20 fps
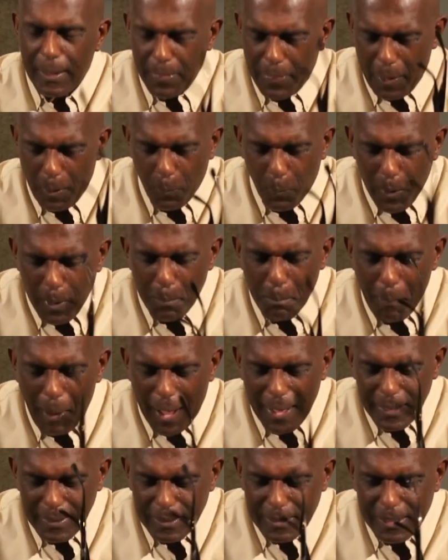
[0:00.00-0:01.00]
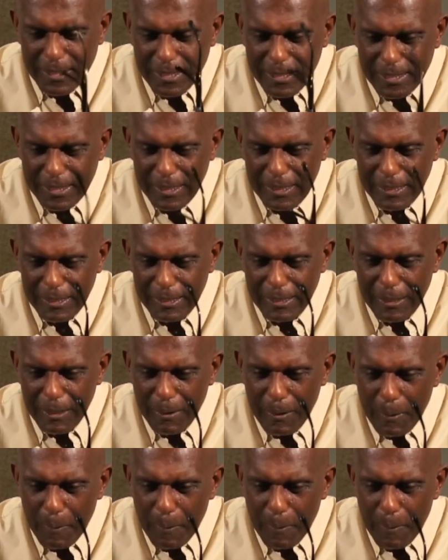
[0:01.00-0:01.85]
that we might see